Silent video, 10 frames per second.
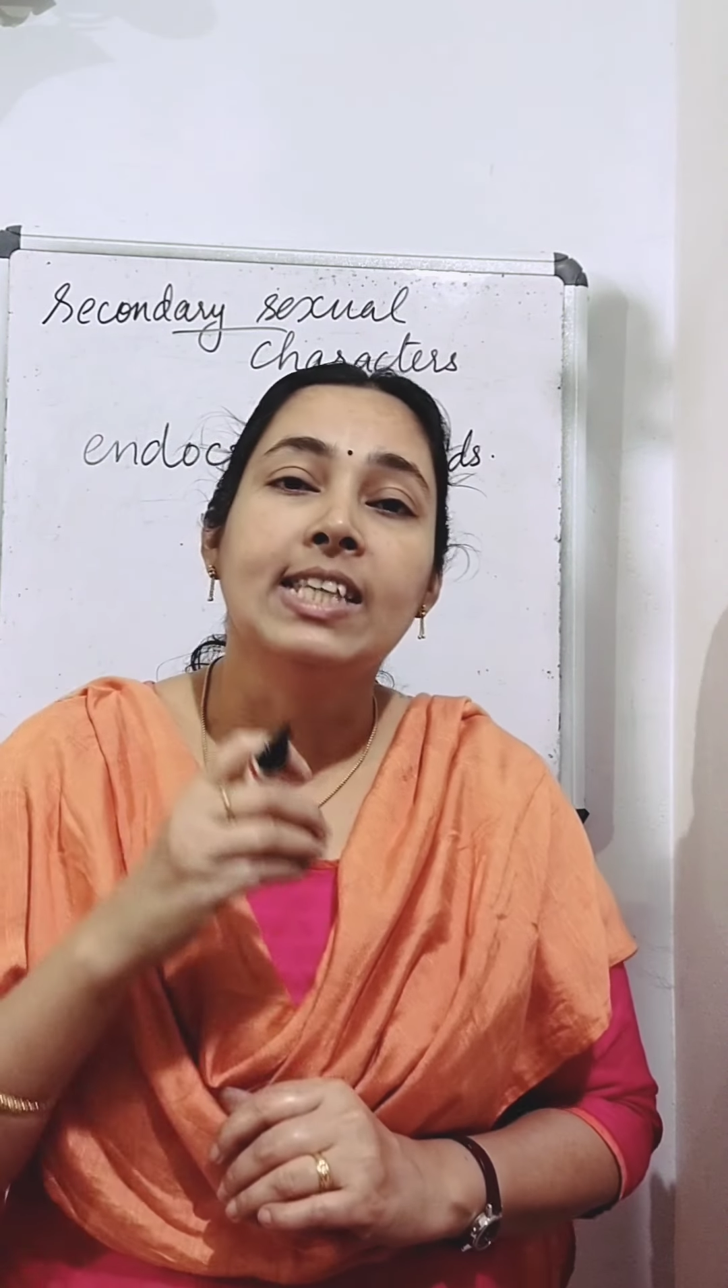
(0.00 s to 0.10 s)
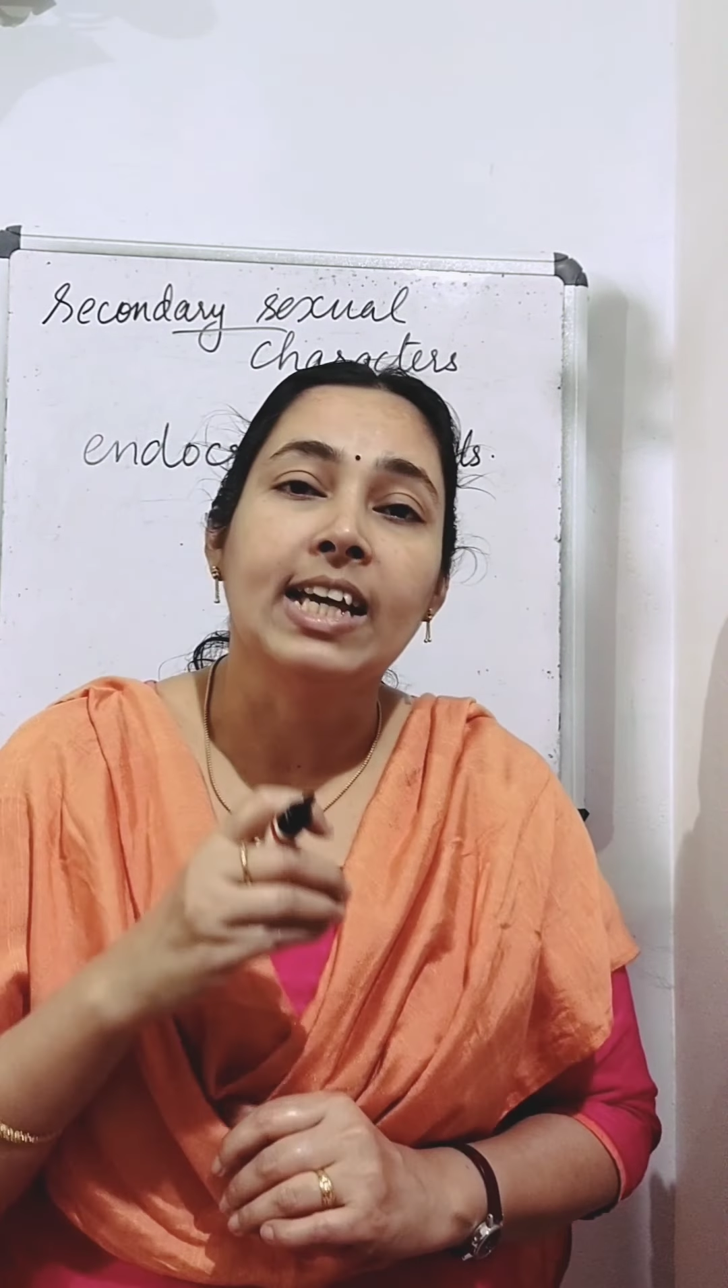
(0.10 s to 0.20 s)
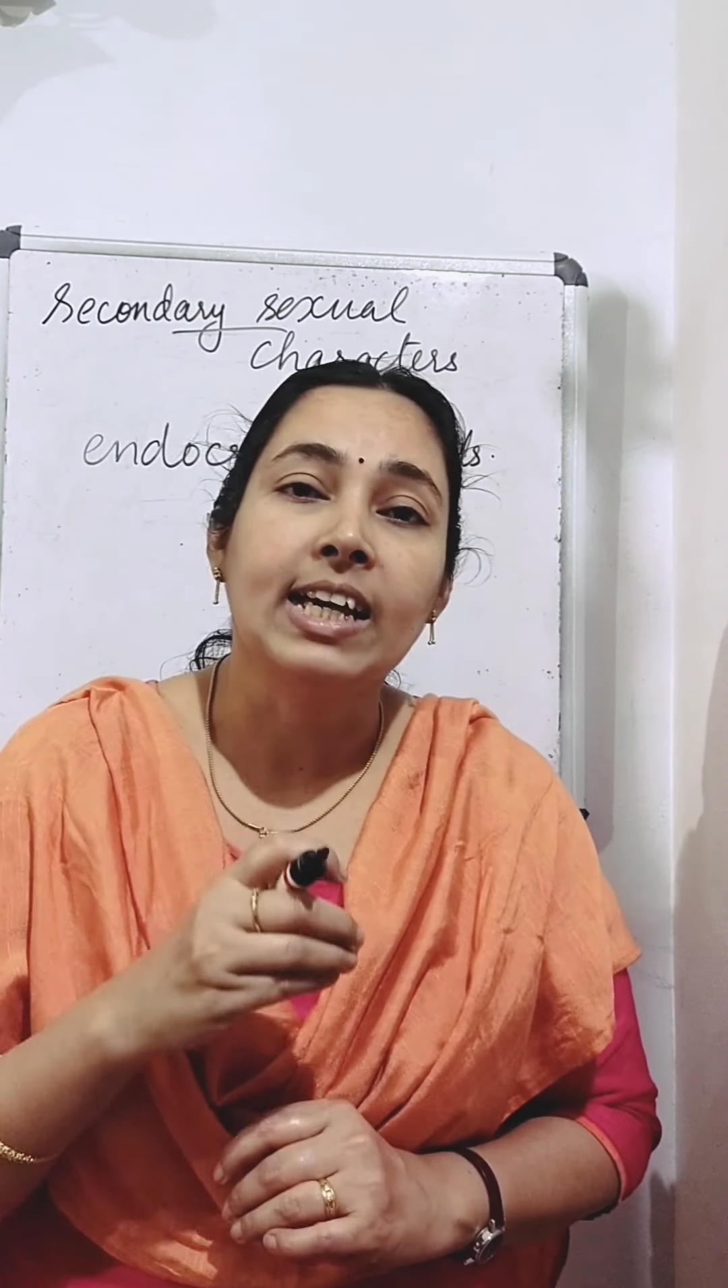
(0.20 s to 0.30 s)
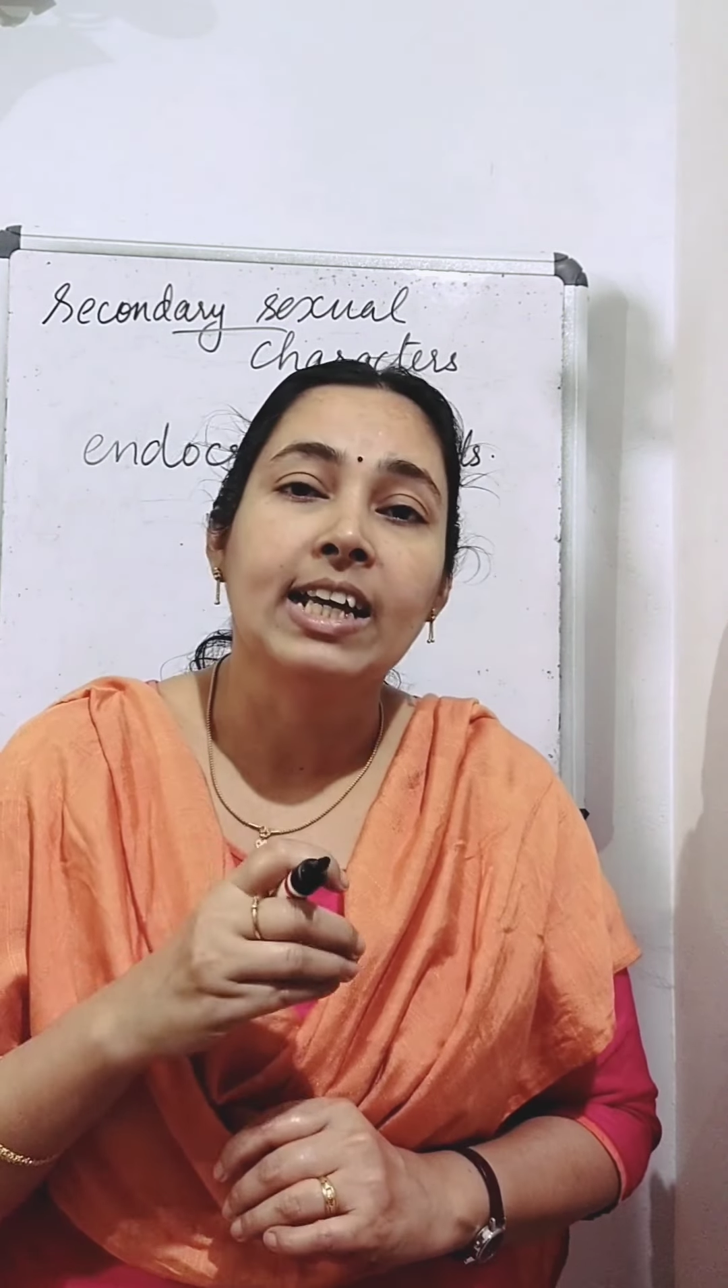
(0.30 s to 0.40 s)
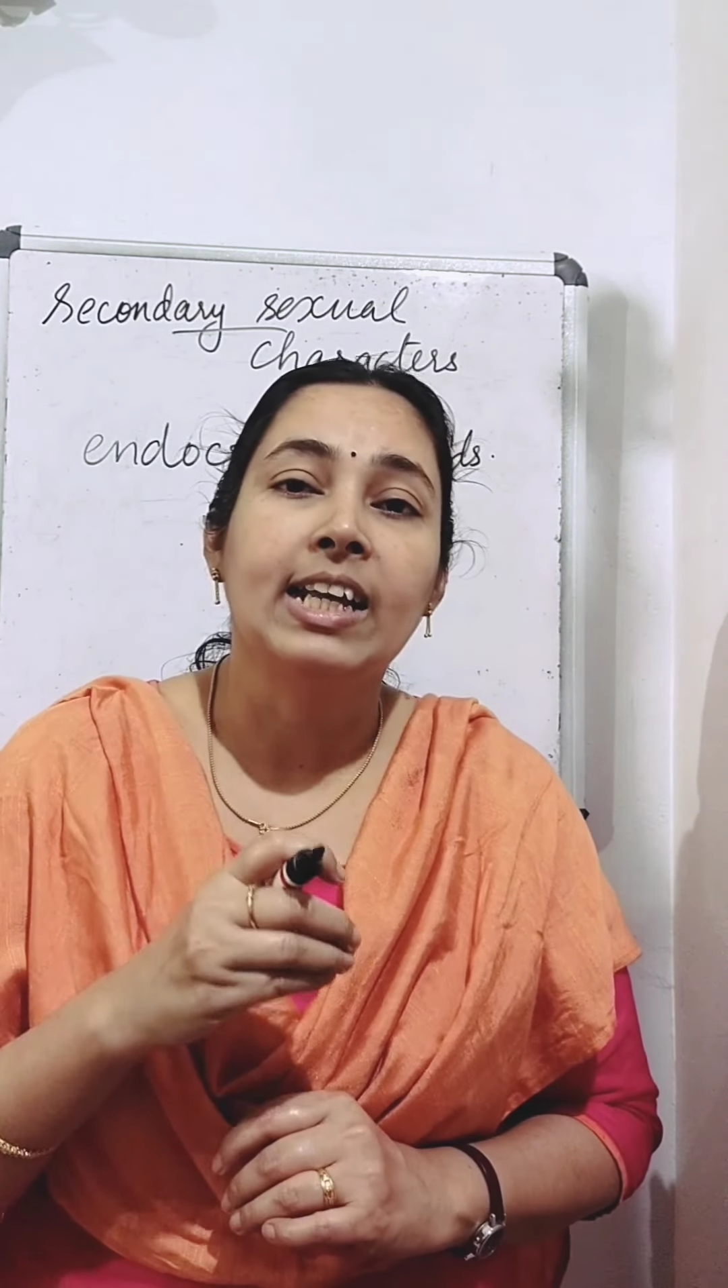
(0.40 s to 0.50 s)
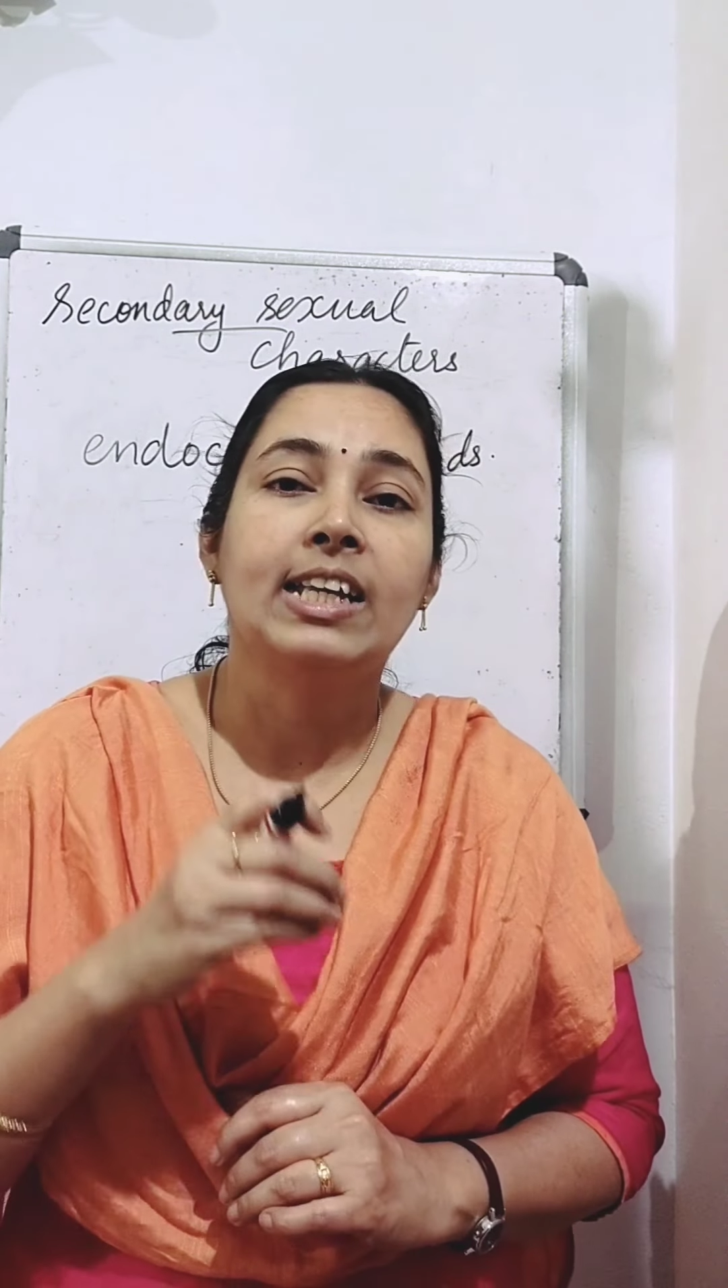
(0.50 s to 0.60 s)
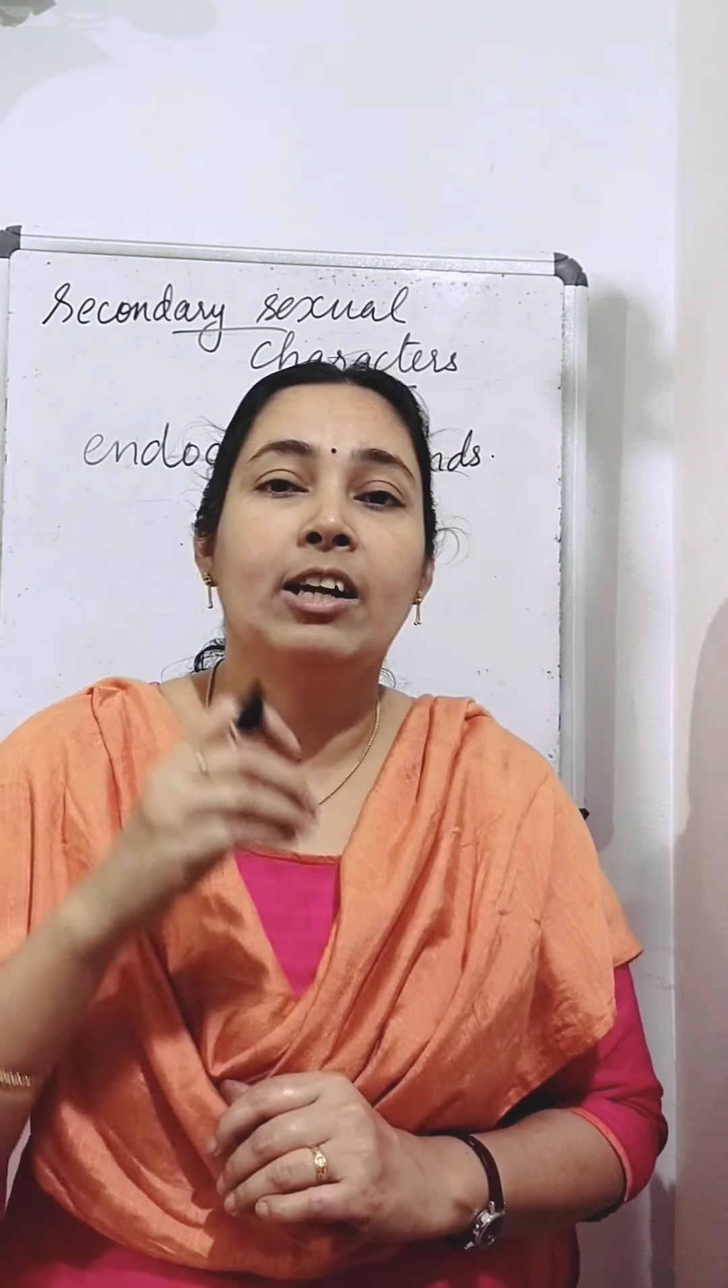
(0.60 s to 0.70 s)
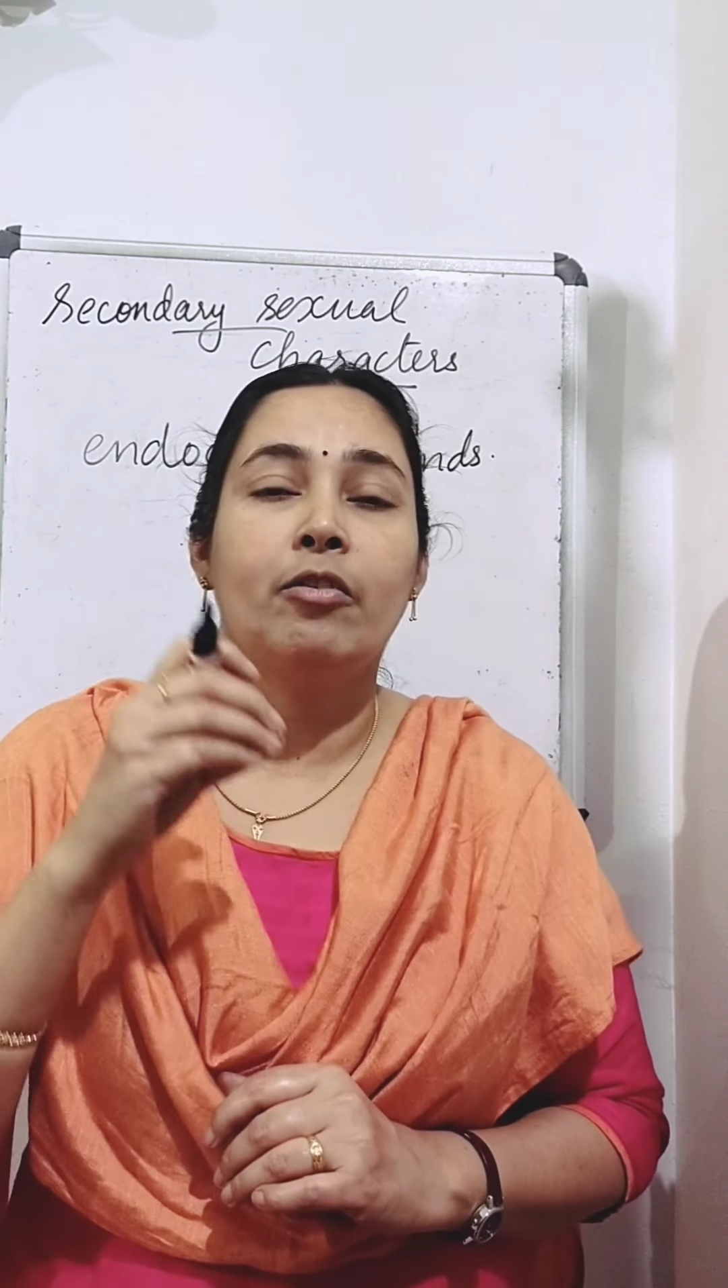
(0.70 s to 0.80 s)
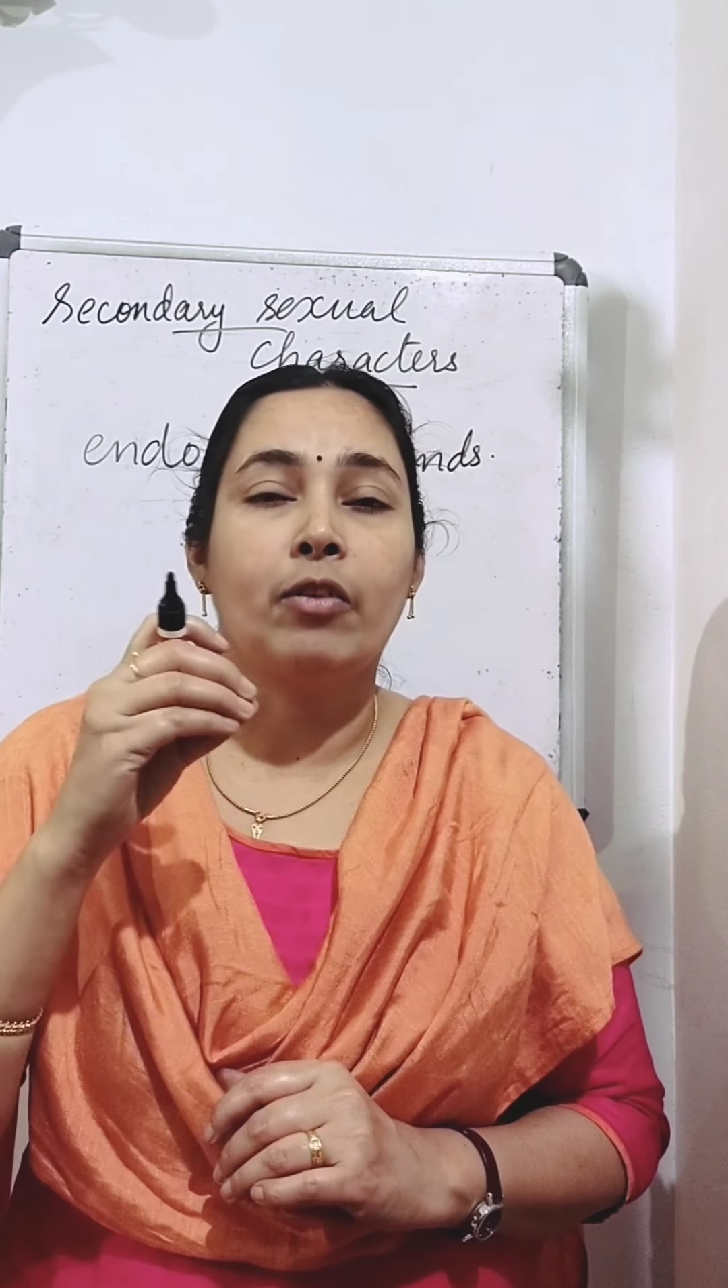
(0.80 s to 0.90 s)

secreted